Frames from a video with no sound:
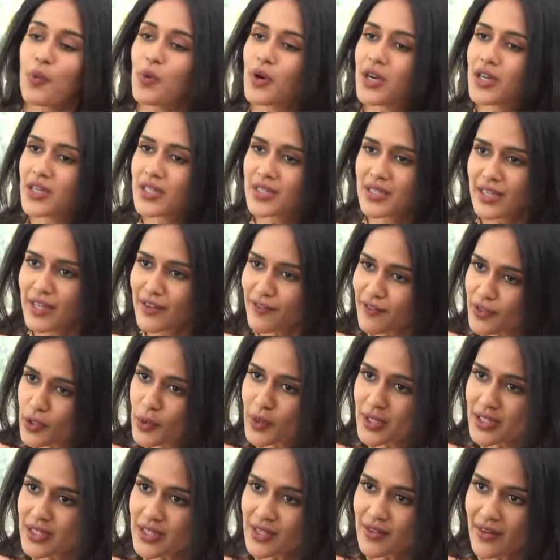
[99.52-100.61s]
work as an
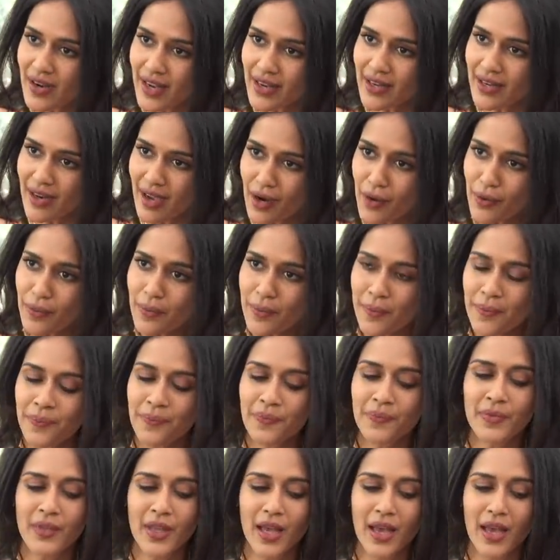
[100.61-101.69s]
influencer right now,
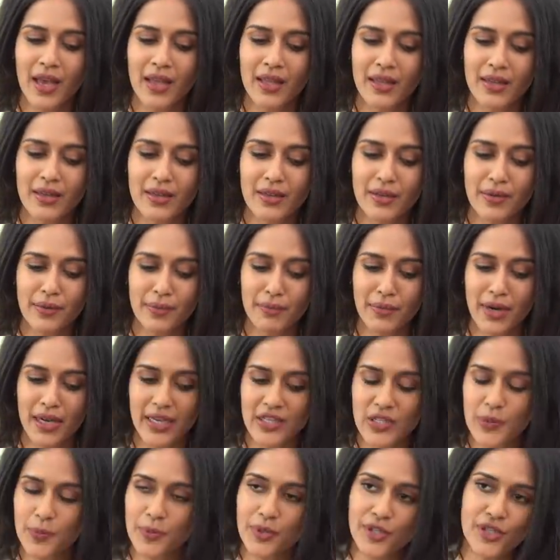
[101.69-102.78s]
and my
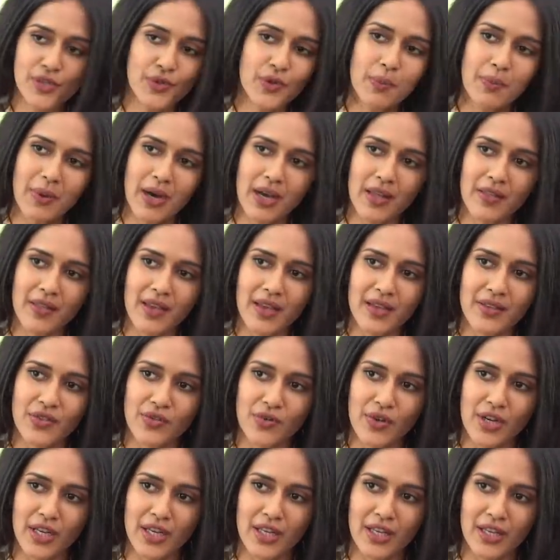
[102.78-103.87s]
spiritual path has
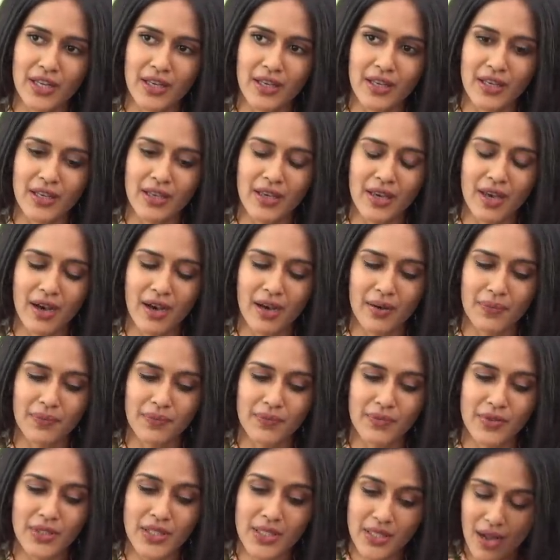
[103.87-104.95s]
really um,
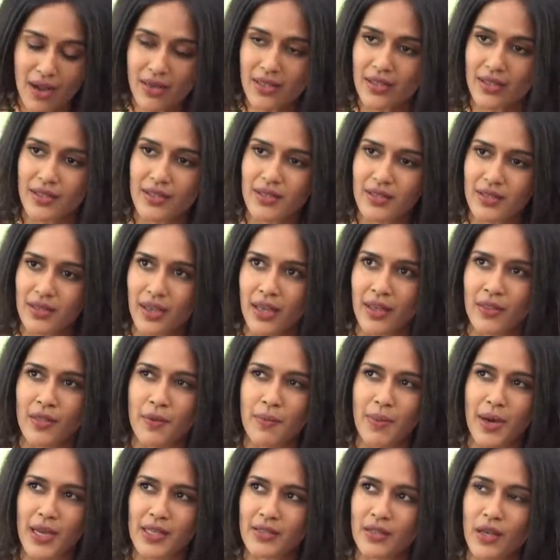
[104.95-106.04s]
started in the
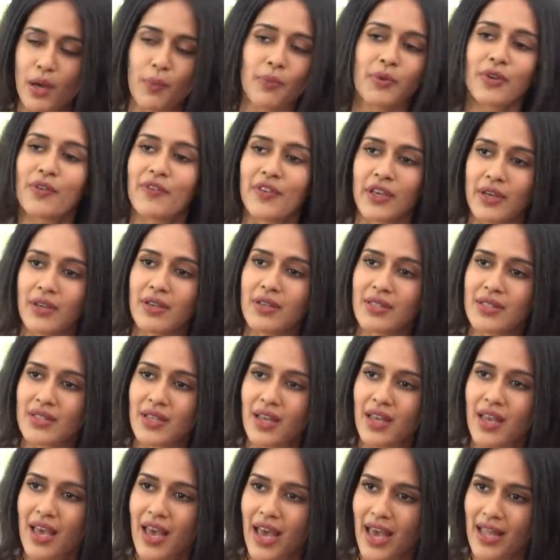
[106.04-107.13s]
past couple of years
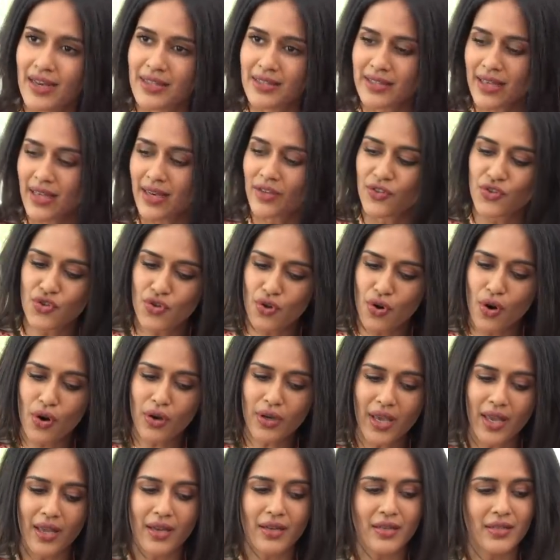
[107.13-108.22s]
and it's getting strong.
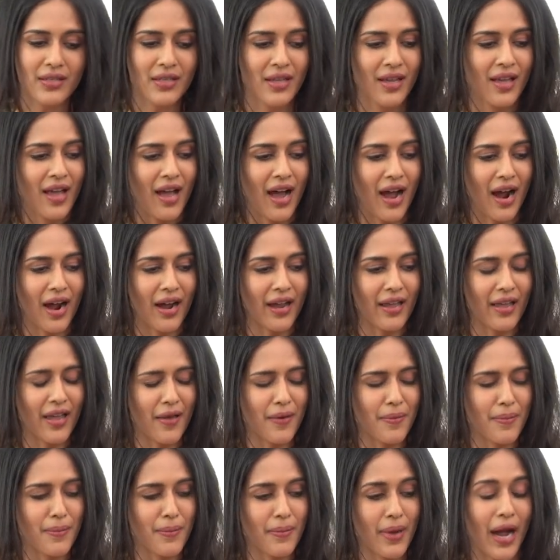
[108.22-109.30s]
And I
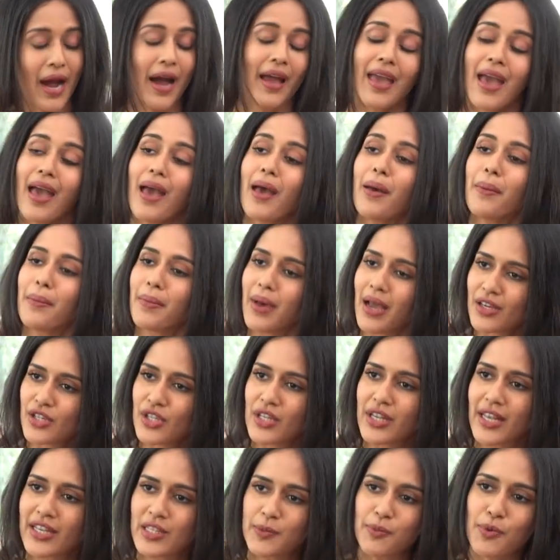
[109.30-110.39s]
am, I am
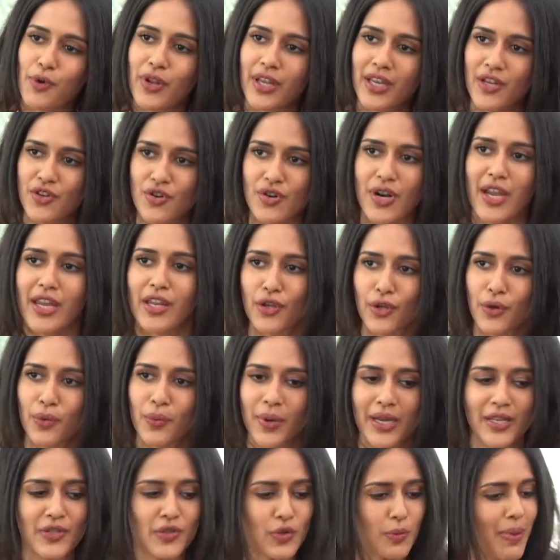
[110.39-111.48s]
actually exploring and trying new
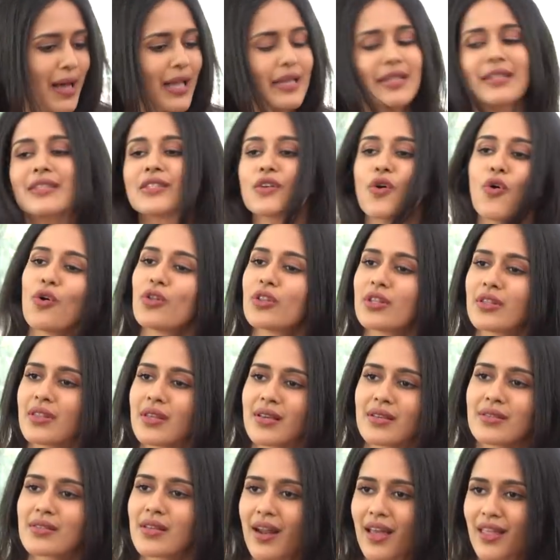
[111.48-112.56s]
ways to balance all the
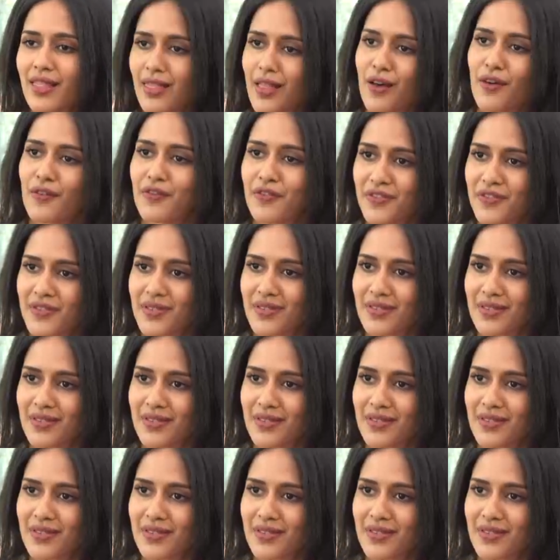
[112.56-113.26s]
things that I love